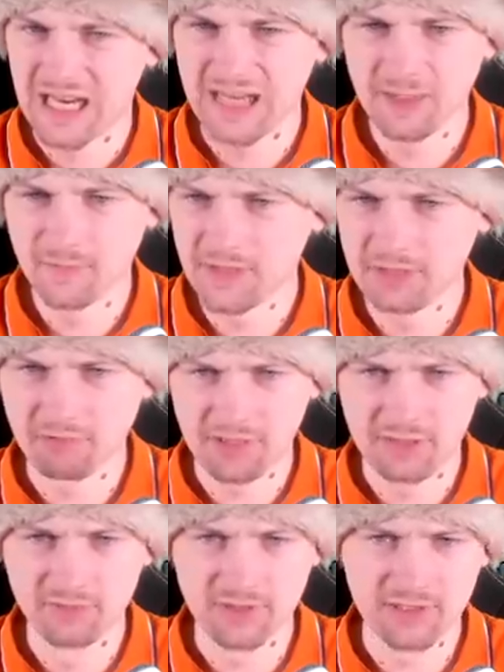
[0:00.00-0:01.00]
I don't think
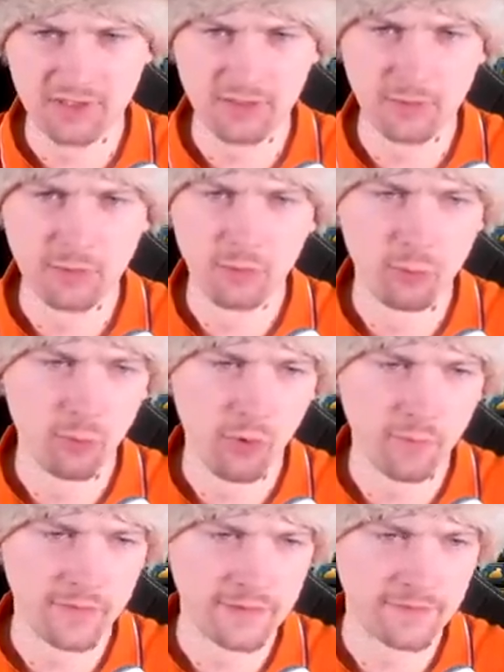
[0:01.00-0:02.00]
Ragusa is gonna be more
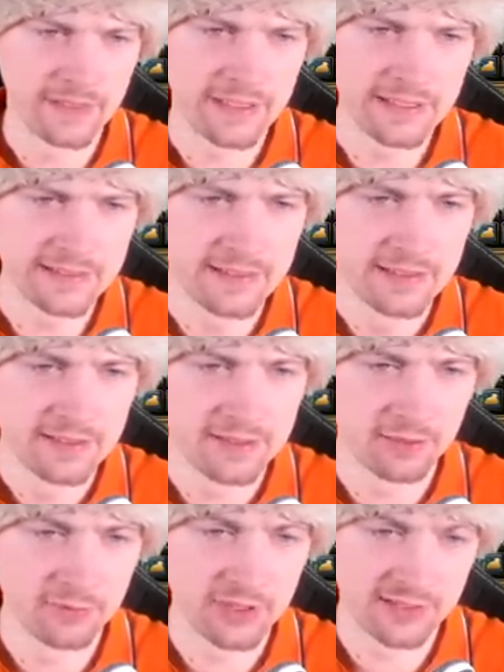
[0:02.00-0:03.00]
war than Venice,
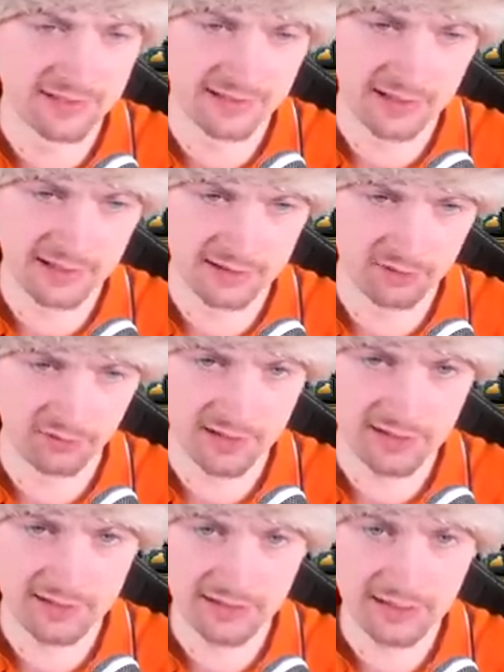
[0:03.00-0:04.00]
so we just start
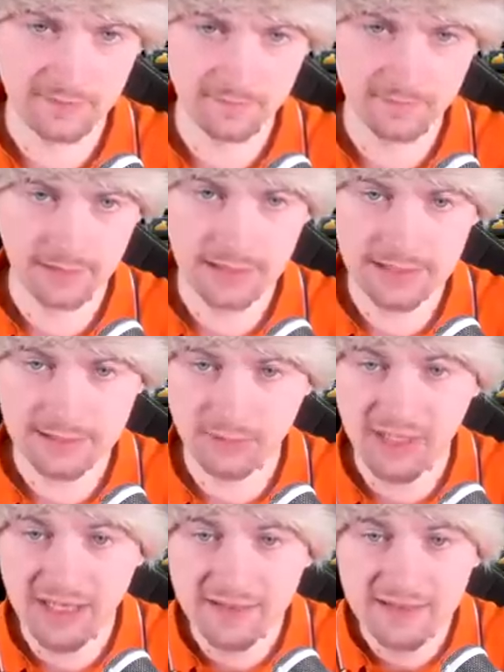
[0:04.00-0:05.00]
collecting in Venice,
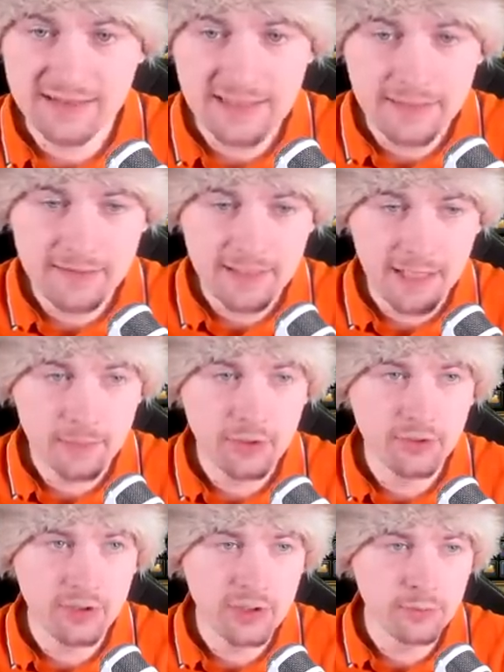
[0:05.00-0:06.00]
while at the same time I'm
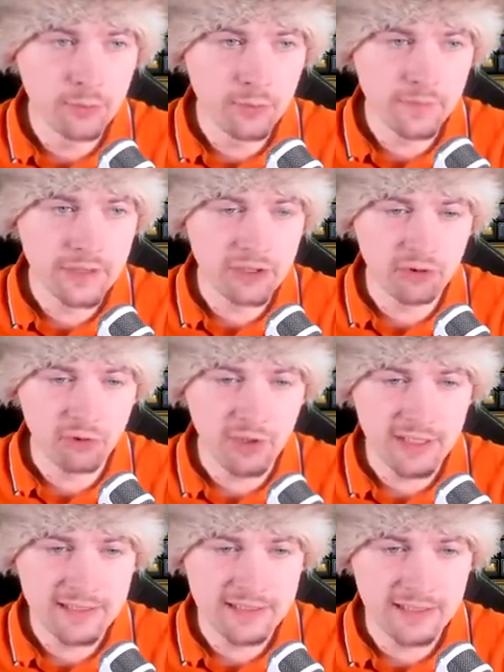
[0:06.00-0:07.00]
gonna improve the
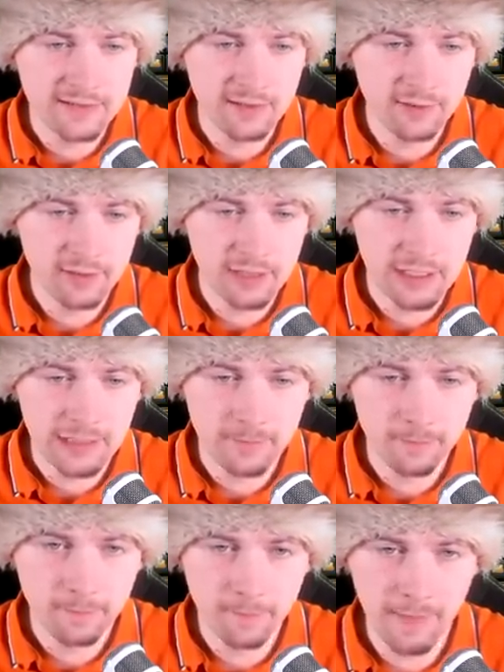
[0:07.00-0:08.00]
trade center in
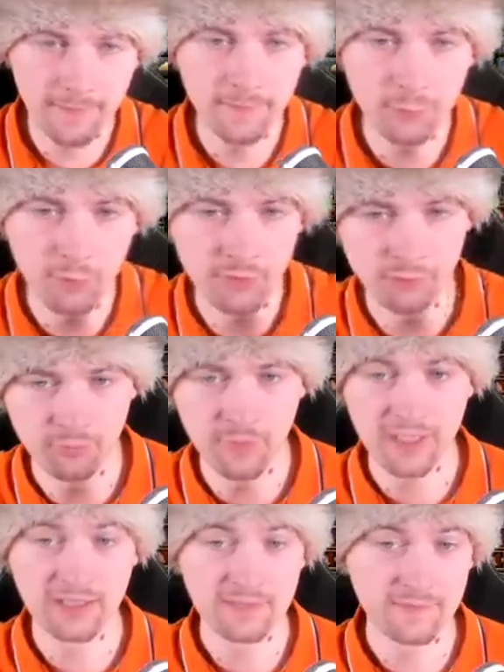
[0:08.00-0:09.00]
Mantua to
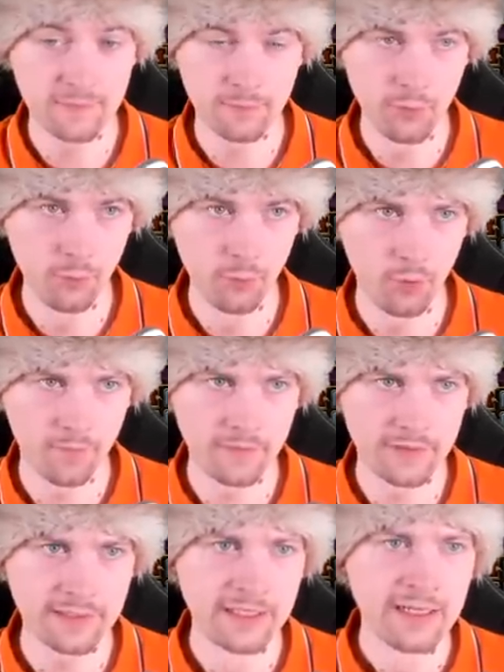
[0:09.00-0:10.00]
make it even more worth
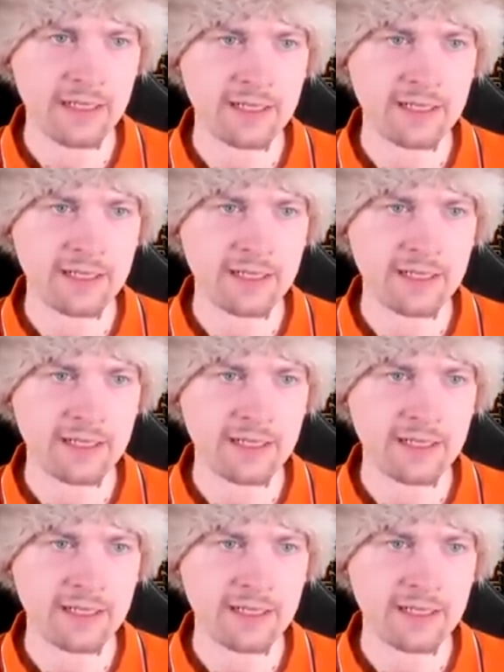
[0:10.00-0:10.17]
it.